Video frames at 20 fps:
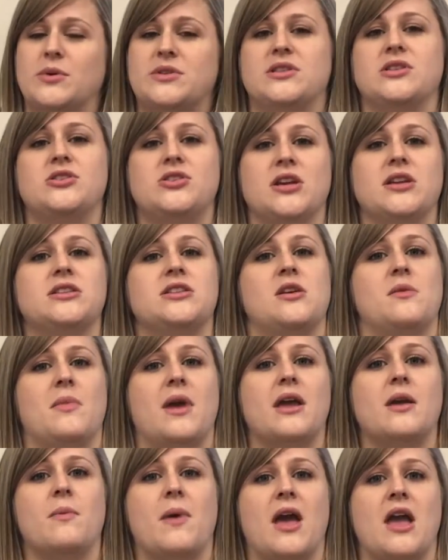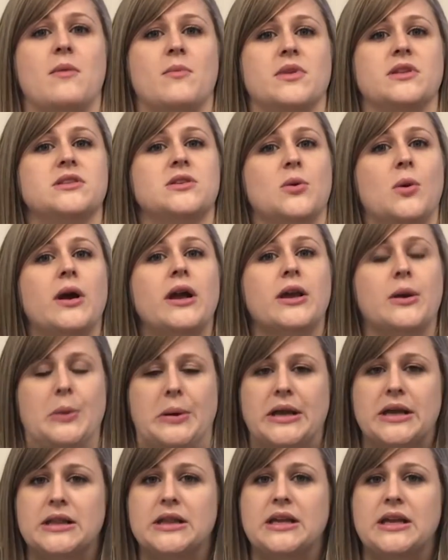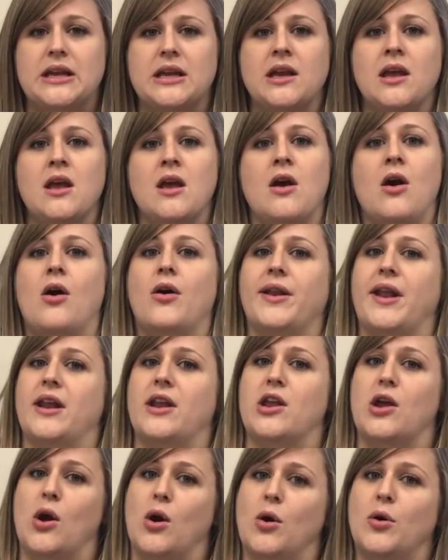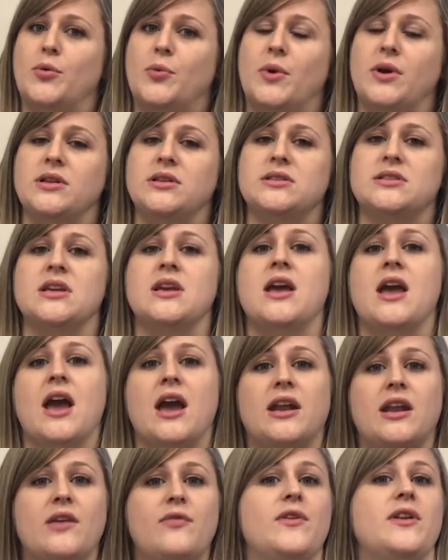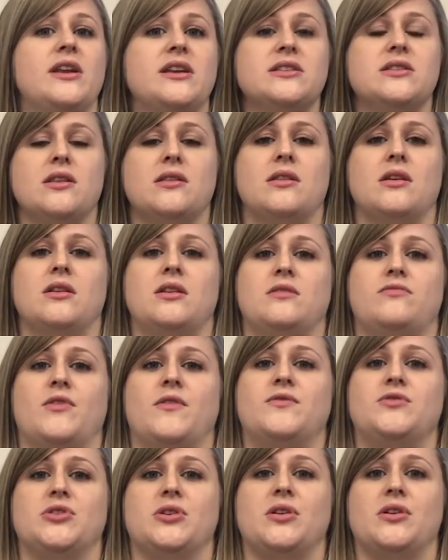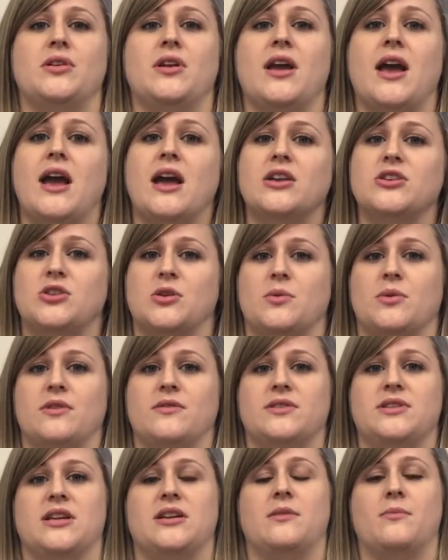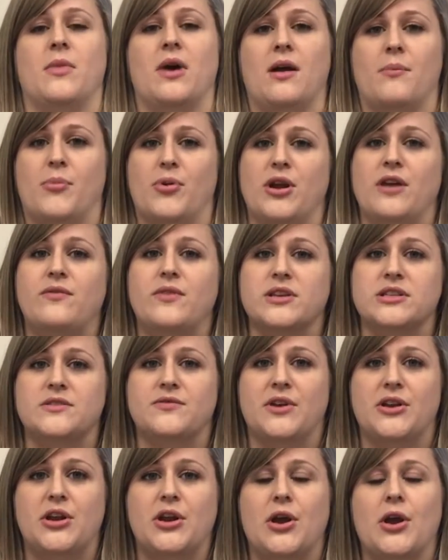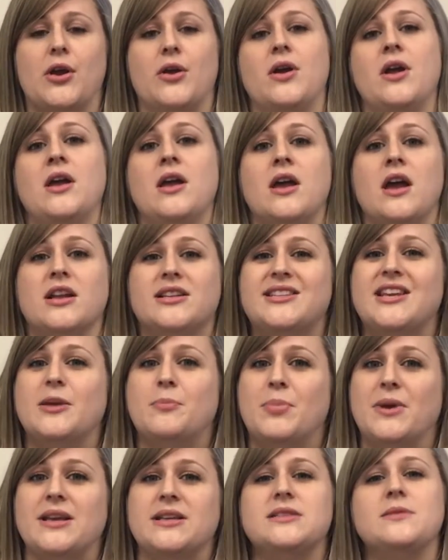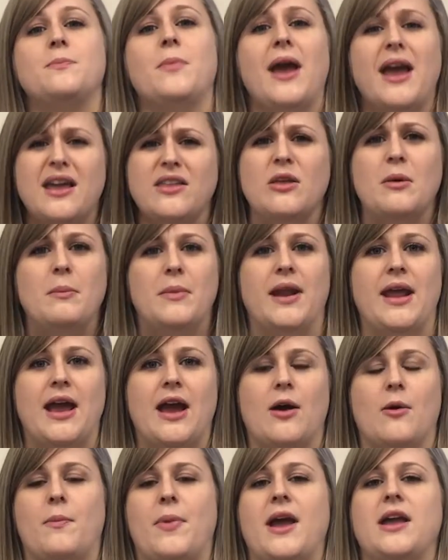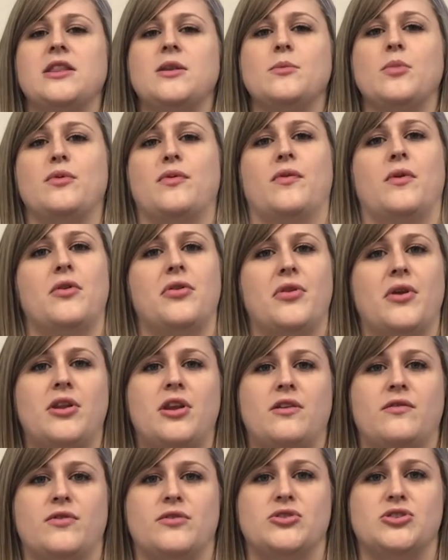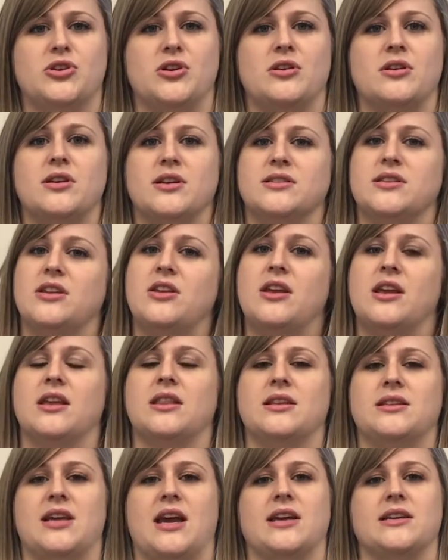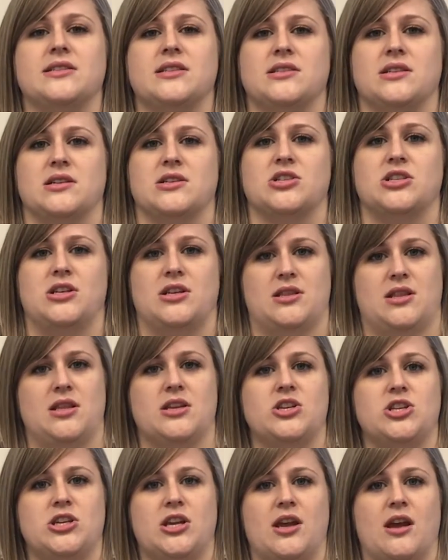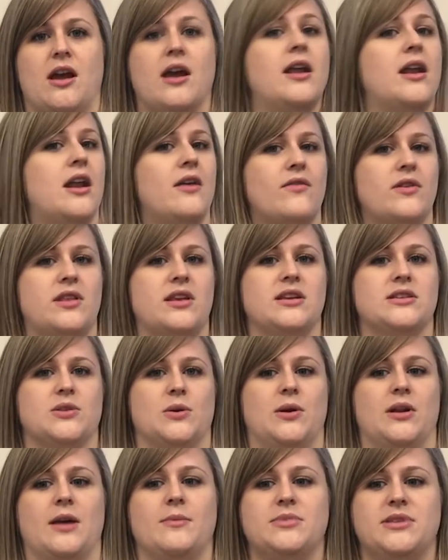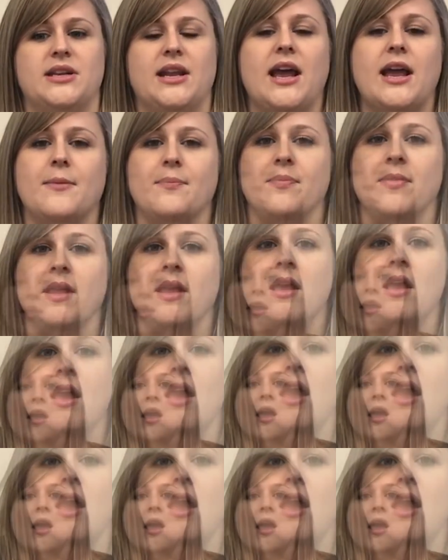I would suggest you make payments quite quickly on any old ones. And if it is the 30th of June, as you would have seen in my previous video, a tip is pay them now. Pay them before 30th of June, because then you get the tax deduction in this year and everything's all up to date.